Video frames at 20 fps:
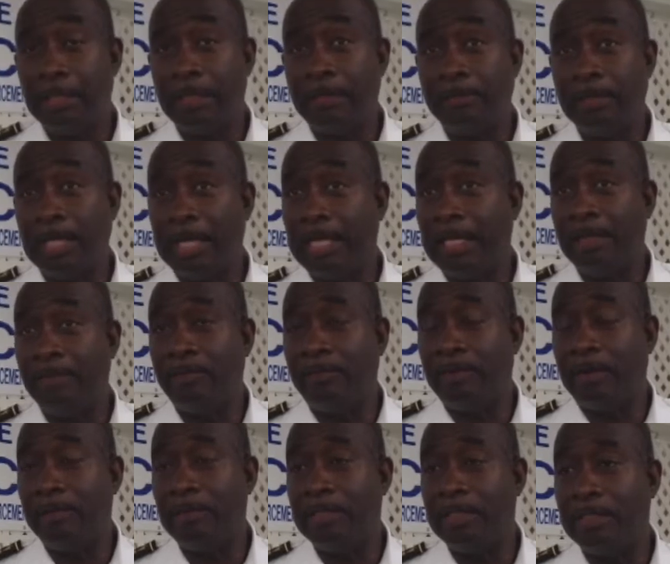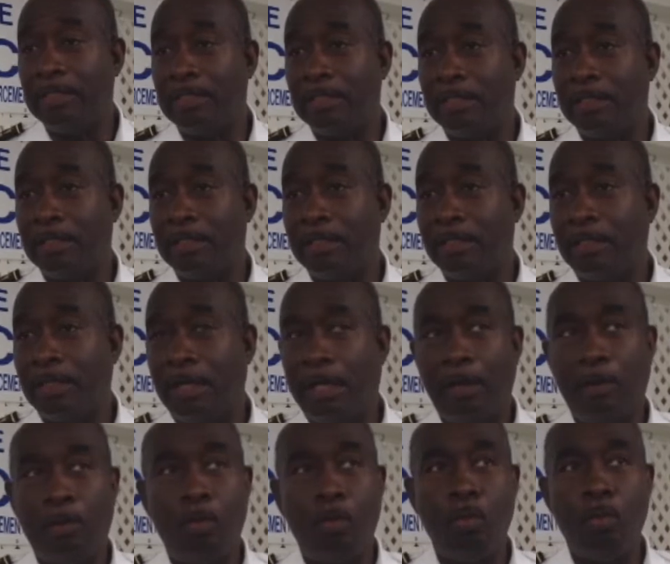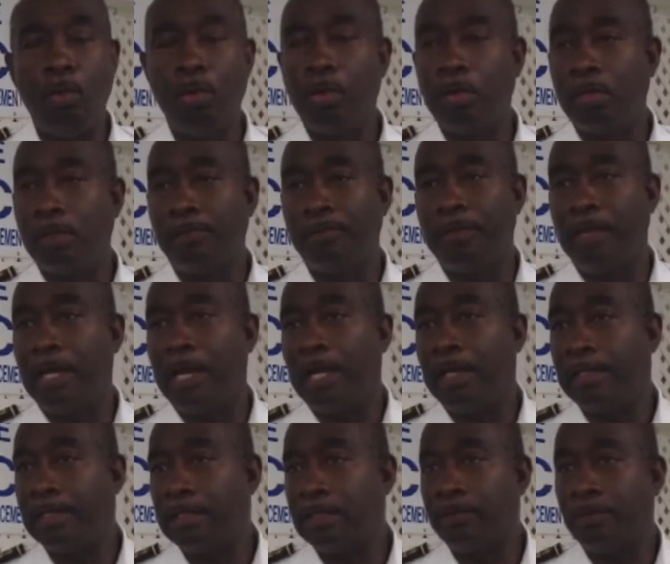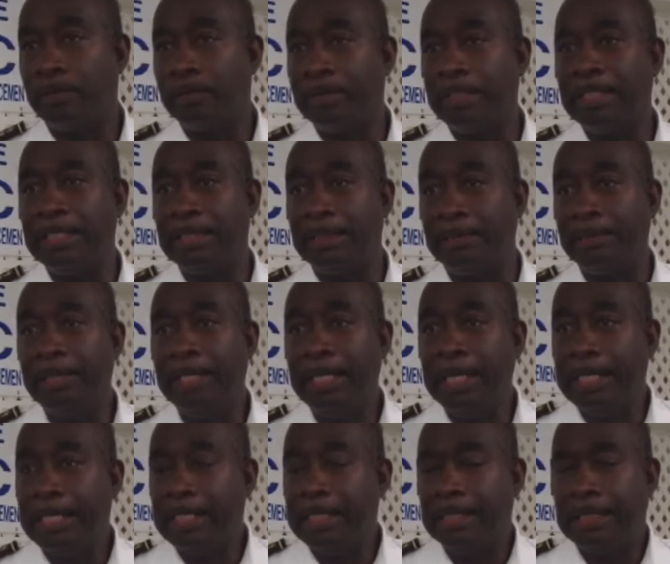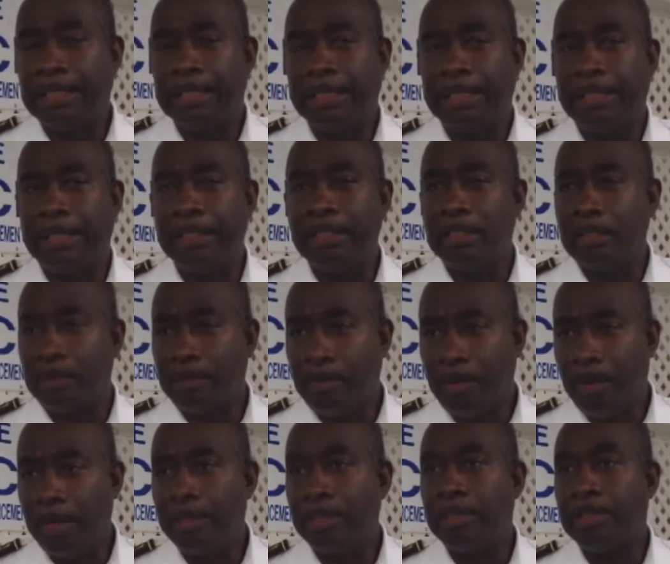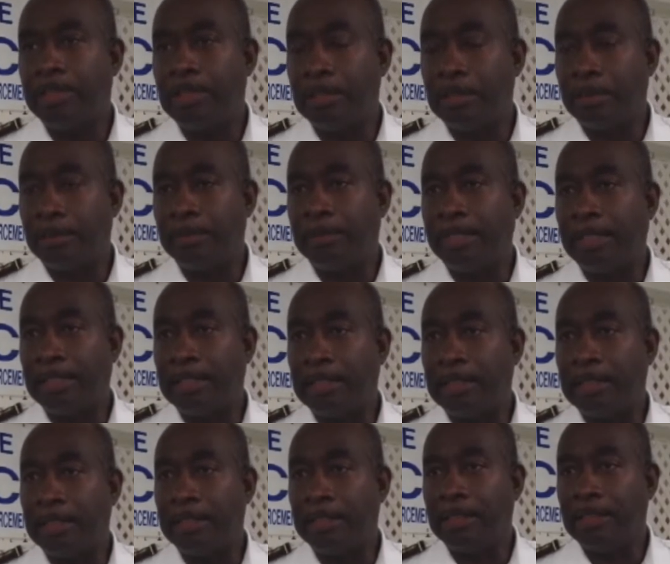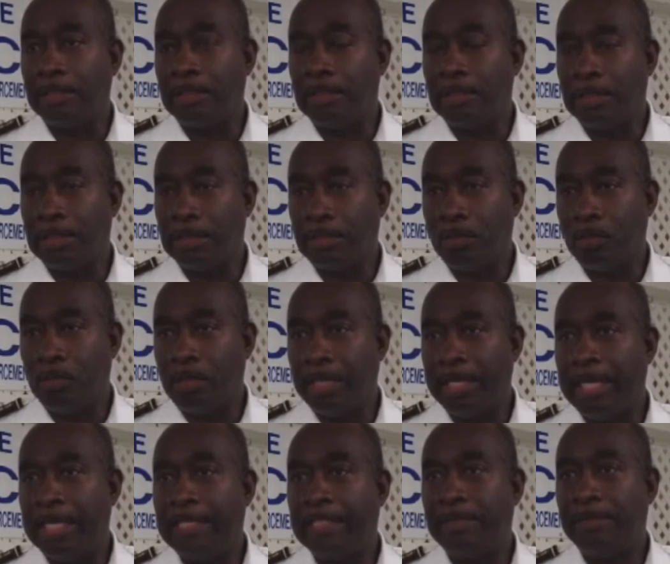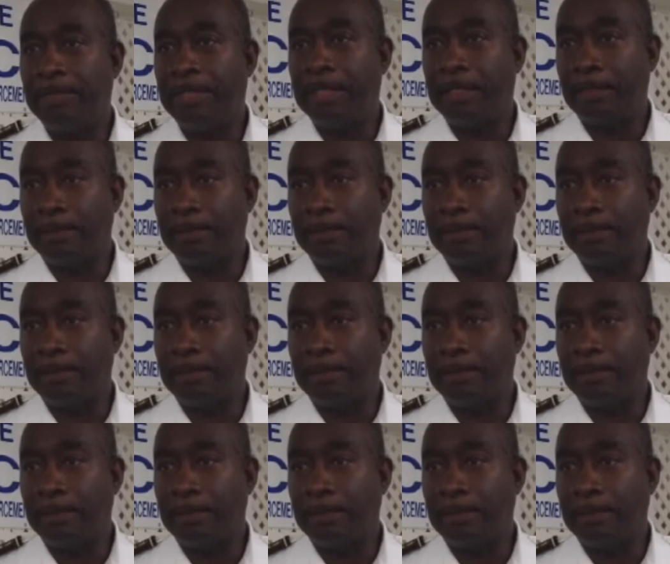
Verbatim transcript: gained from it is uh, a world of knowledge from them. It's a partnership, and this is just one aspect of